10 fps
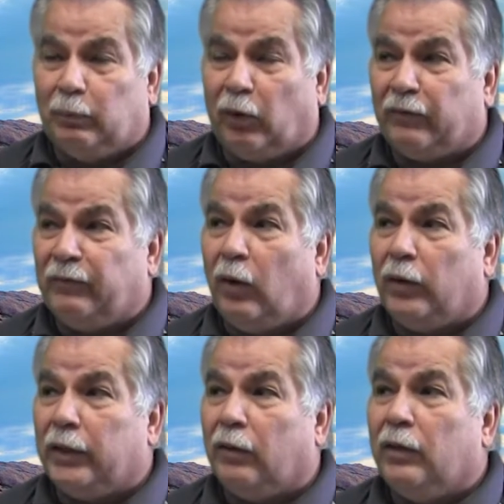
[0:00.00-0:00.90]

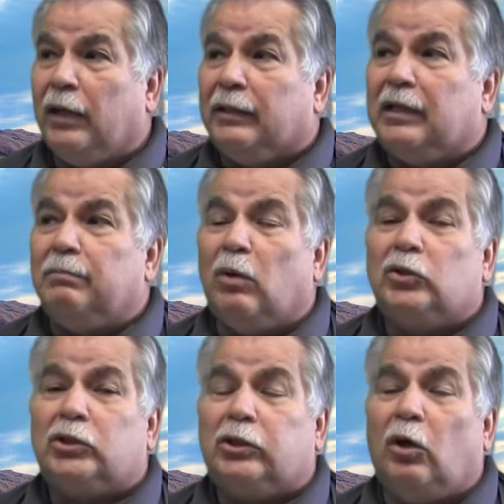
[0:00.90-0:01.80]
portfolio that
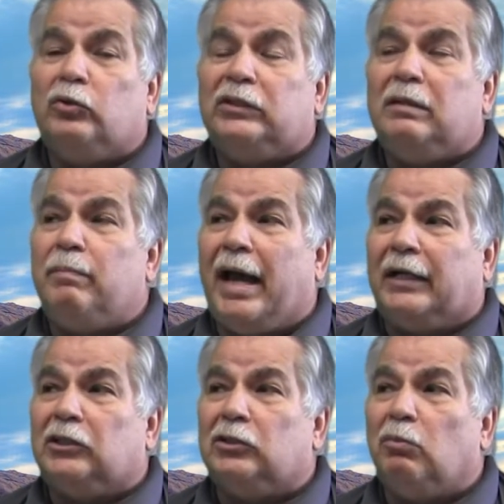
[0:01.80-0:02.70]
most closely
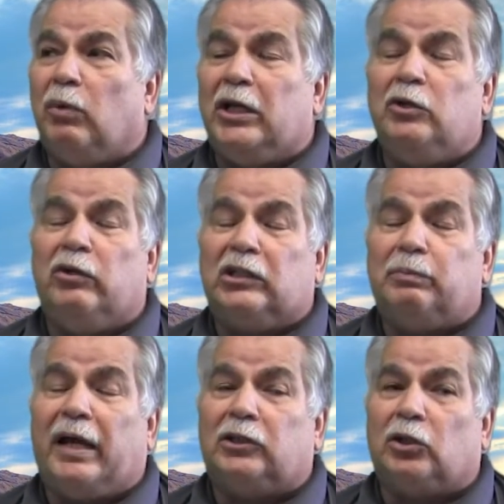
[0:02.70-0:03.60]
matches when you
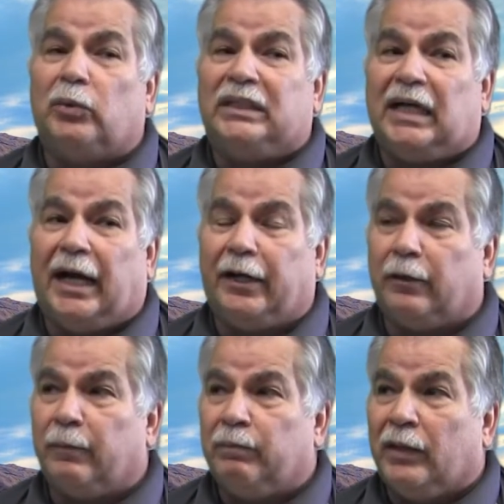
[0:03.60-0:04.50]
expect to
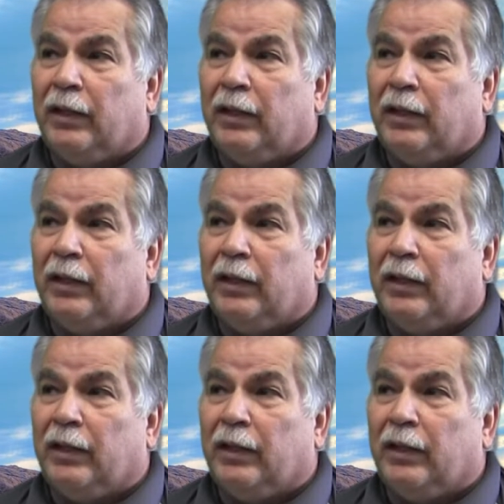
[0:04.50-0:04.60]
retire.